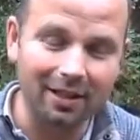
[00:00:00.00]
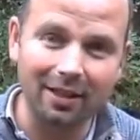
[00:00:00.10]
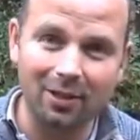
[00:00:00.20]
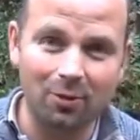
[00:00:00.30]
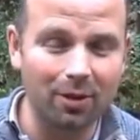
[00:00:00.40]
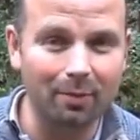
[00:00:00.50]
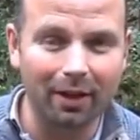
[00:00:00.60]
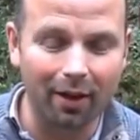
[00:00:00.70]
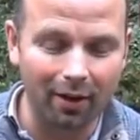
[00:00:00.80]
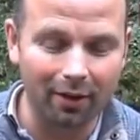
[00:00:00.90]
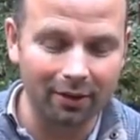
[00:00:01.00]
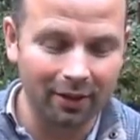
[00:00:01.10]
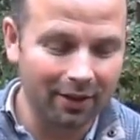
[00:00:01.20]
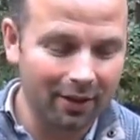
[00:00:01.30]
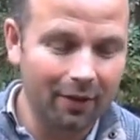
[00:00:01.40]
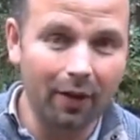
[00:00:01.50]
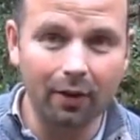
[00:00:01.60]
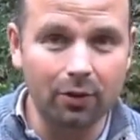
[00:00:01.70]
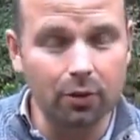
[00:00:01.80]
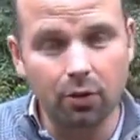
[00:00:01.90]
It's extremely hard,
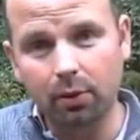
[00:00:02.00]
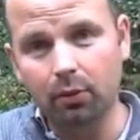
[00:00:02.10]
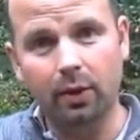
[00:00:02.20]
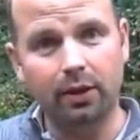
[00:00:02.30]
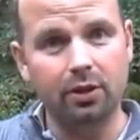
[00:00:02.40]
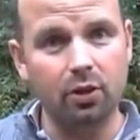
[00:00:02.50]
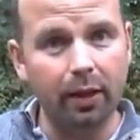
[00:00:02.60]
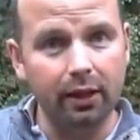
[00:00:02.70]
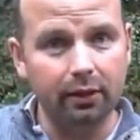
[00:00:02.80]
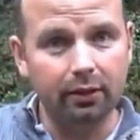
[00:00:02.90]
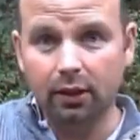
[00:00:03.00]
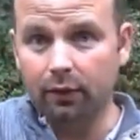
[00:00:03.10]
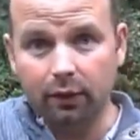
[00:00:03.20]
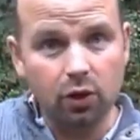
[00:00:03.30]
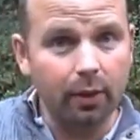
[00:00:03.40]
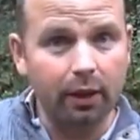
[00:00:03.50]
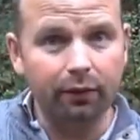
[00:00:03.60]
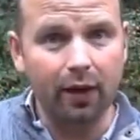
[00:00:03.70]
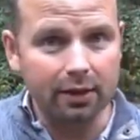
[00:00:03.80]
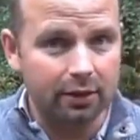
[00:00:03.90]
very durable. When you're swinging it, even if you swing it
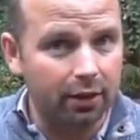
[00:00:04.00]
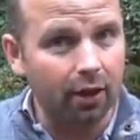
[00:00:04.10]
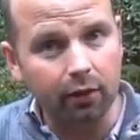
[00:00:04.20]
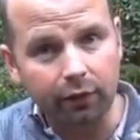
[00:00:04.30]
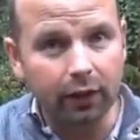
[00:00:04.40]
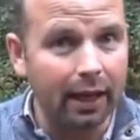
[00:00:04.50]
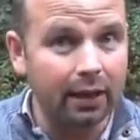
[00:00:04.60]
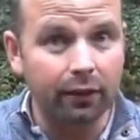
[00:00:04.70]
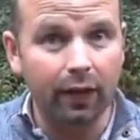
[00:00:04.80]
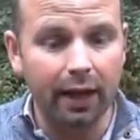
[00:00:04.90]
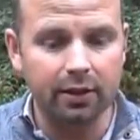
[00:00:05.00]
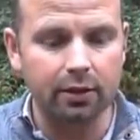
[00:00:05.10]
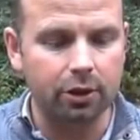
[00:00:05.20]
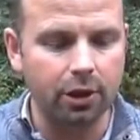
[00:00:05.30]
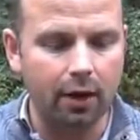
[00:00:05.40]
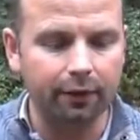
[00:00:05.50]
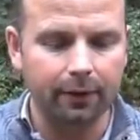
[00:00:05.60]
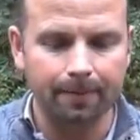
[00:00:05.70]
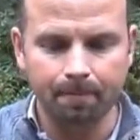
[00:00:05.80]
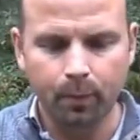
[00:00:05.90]
fast, you can't feel any flex in the shaft.
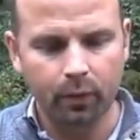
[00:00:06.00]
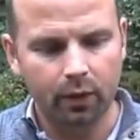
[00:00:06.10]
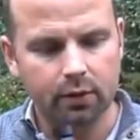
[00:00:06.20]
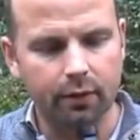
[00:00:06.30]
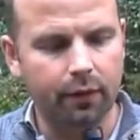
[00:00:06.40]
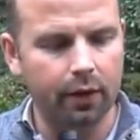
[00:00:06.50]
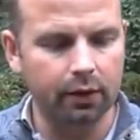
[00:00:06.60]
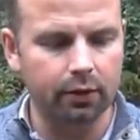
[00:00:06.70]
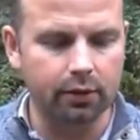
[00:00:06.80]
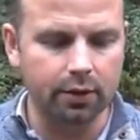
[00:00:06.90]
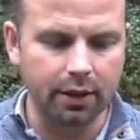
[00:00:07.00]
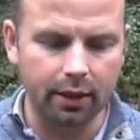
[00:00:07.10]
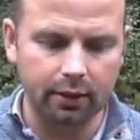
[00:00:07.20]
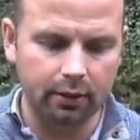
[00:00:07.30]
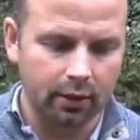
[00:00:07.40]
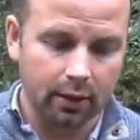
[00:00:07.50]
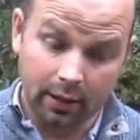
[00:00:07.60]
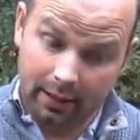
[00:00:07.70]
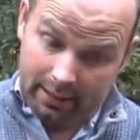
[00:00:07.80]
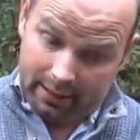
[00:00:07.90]
It's a very good design.
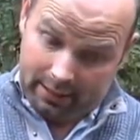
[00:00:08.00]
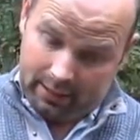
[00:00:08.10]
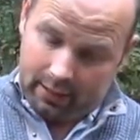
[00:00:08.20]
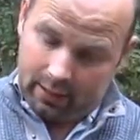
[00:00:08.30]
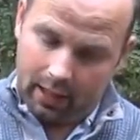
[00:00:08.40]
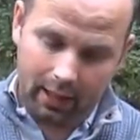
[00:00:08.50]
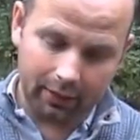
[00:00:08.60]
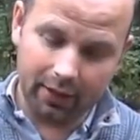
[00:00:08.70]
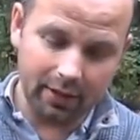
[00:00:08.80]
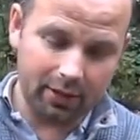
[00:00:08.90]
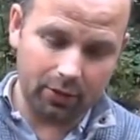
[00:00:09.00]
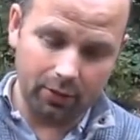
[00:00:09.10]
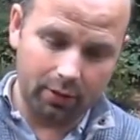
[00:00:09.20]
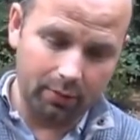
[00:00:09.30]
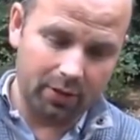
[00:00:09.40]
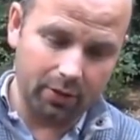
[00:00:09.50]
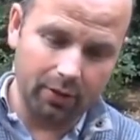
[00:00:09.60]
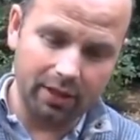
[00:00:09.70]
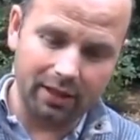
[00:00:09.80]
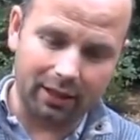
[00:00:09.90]
This is going to be
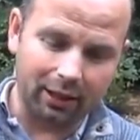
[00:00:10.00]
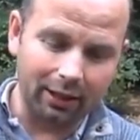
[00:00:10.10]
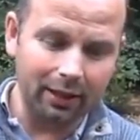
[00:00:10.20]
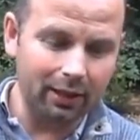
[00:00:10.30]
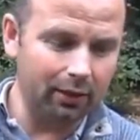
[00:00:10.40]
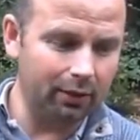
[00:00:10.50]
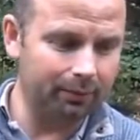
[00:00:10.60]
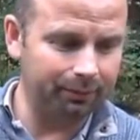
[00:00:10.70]
so easy to clean.